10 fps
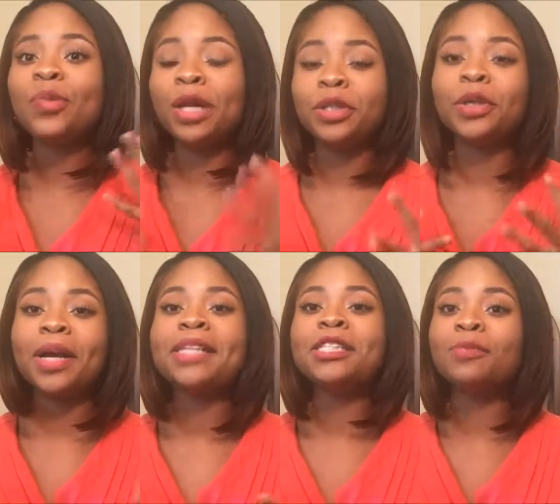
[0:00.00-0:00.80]
when I show
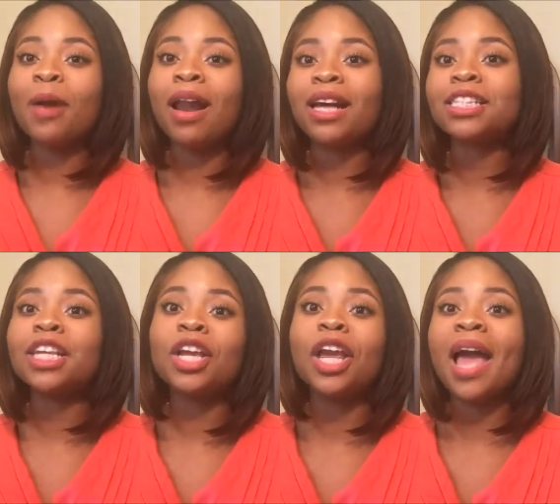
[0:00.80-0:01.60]
you guys these products
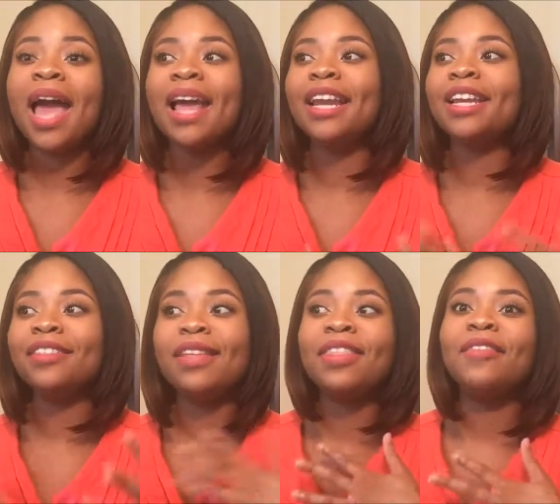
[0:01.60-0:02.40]
and
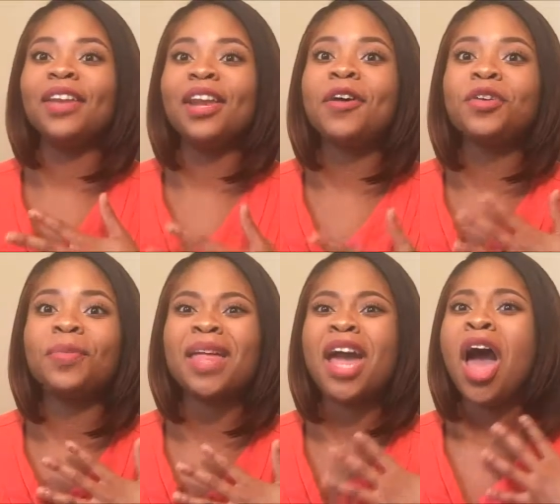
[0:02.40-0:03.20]
in the video, you'll
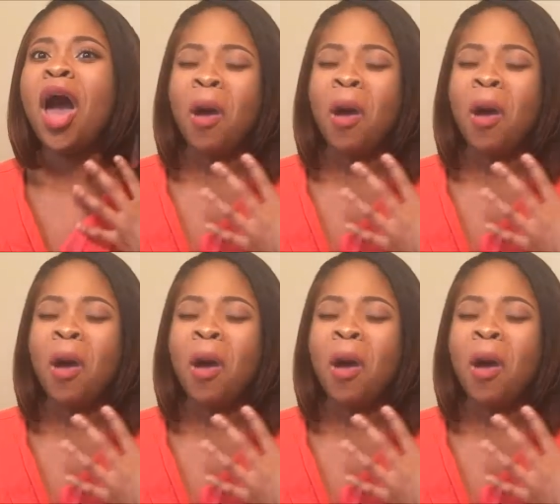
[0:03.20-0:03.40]
be like,